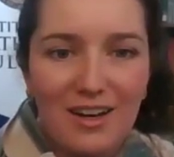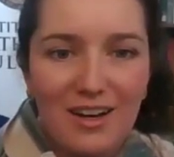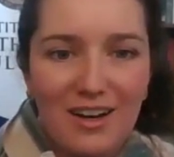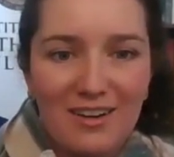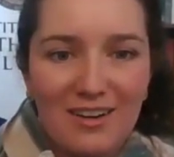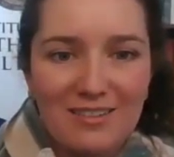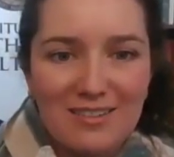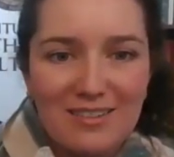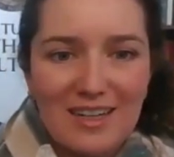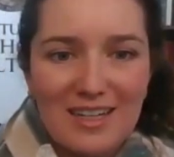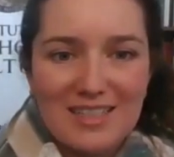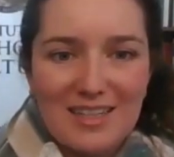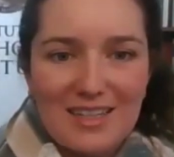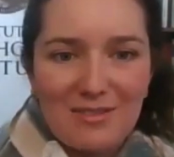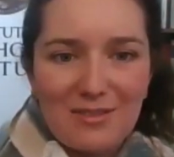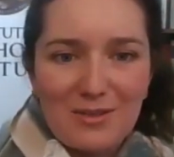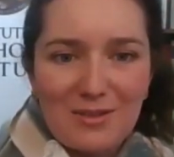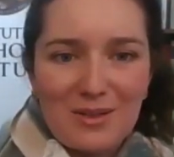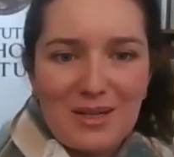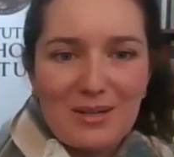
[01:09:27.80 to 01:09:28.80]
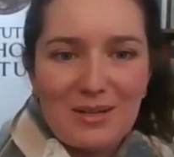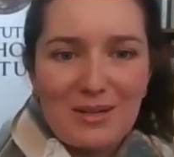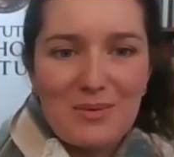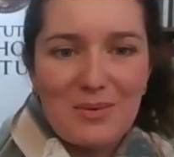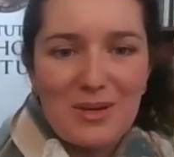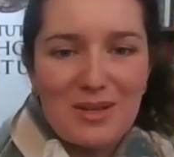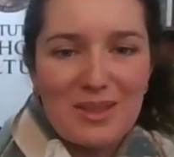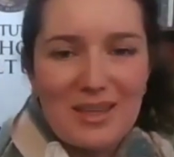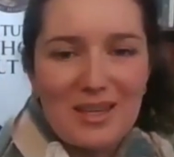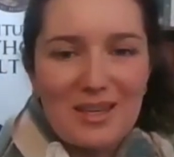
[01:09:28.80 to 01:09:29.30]
All right, everyone.
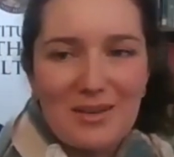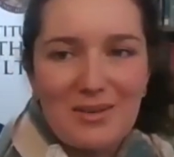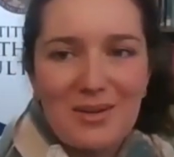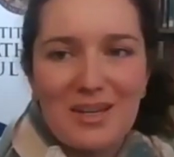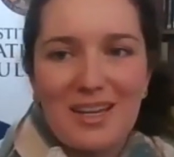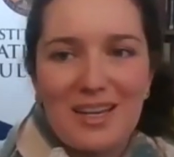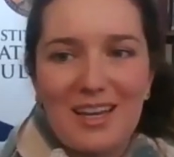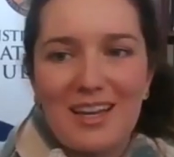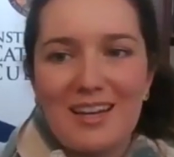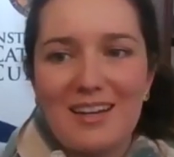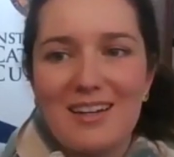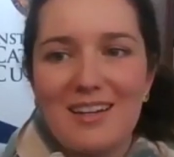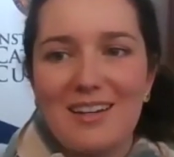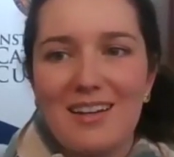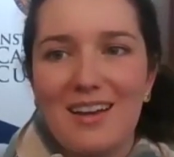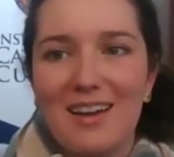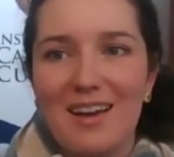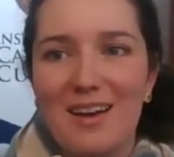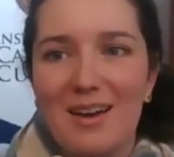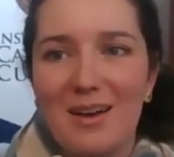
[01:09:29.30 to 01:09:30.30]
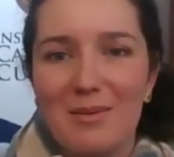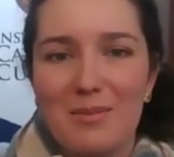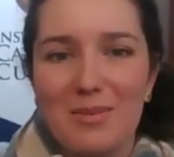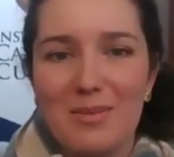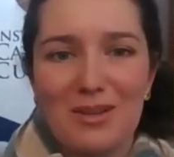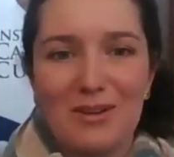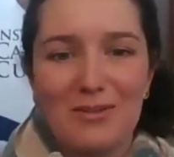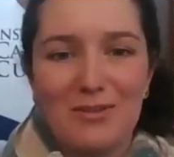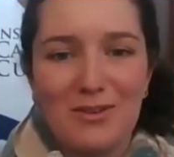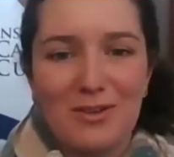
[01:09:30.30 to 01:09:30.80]
Well, thank you again. Um, I
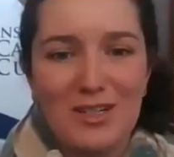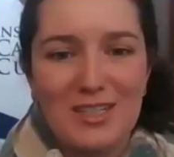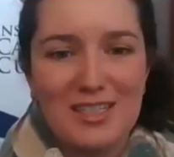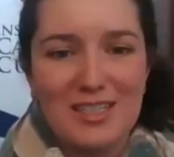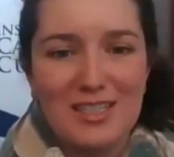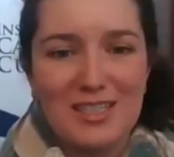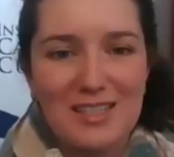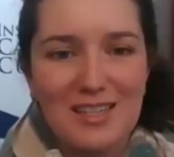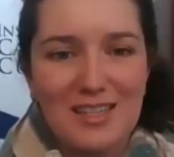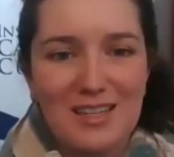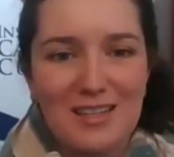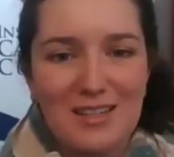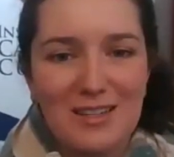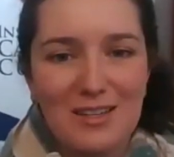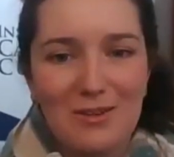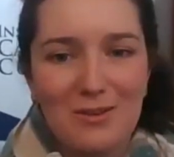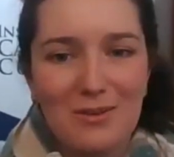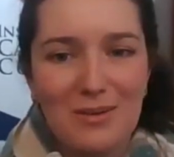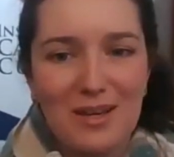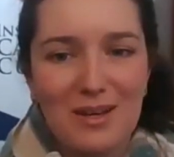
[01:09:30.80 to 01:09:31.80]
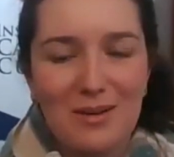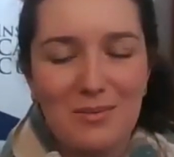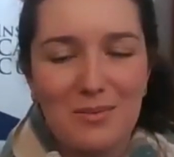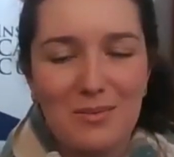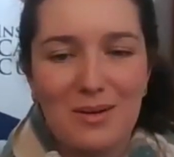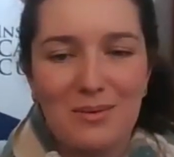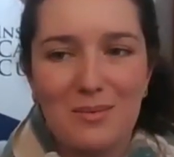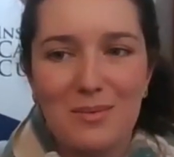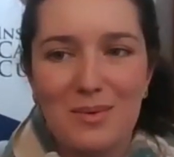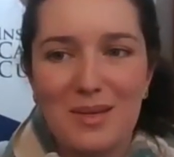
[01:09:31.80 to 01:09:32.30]
look forward to seeing you in
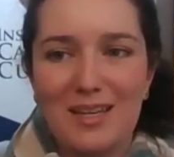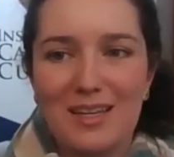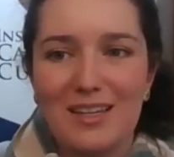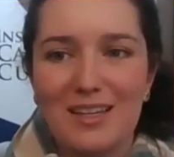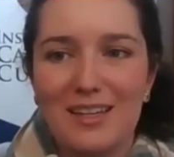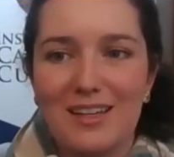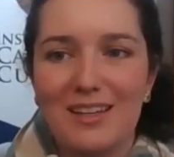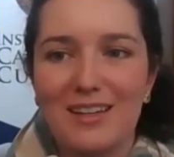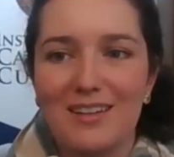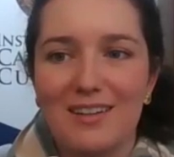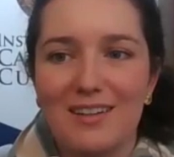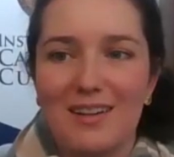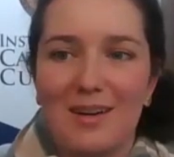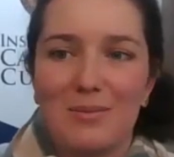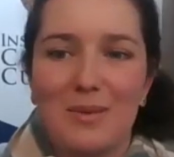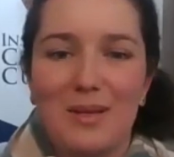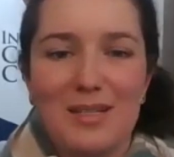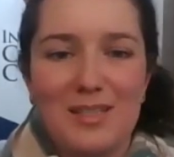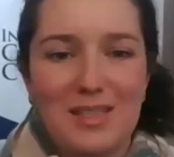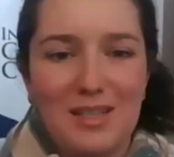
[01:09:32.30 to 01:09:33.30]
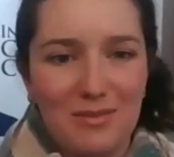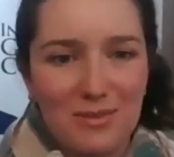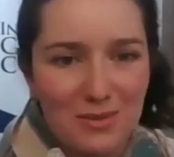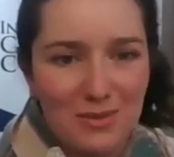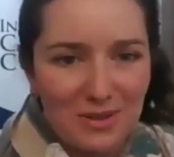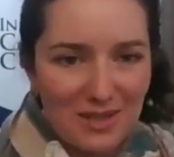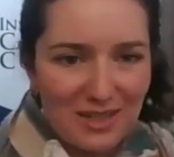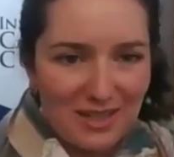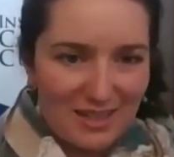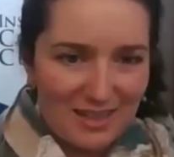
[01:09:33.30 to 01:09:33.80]
one week. God bless
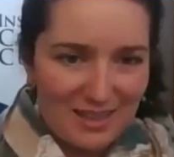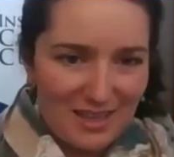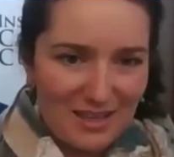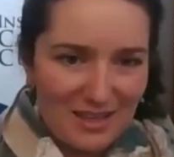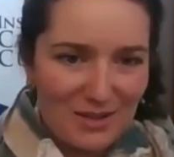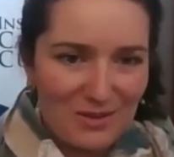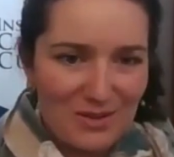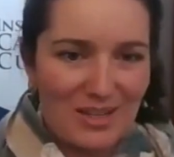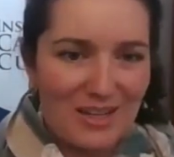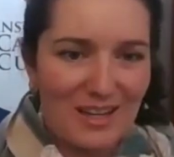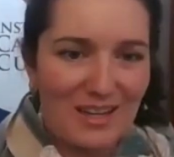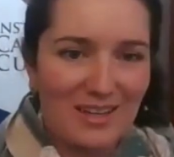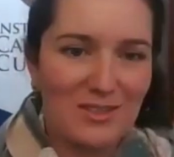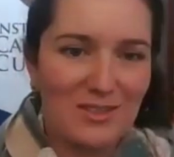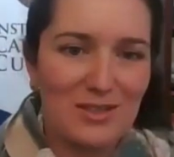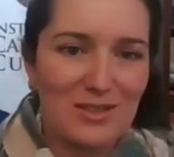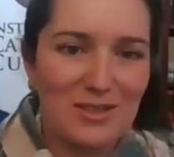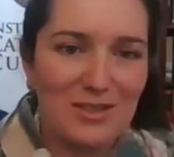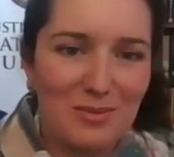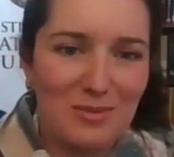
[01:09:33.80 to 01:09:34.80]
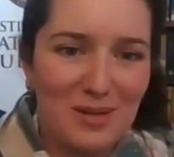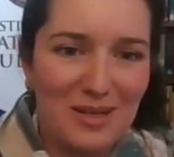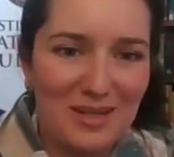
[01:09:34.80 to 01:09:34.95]
everyone. And thank you again, Joseph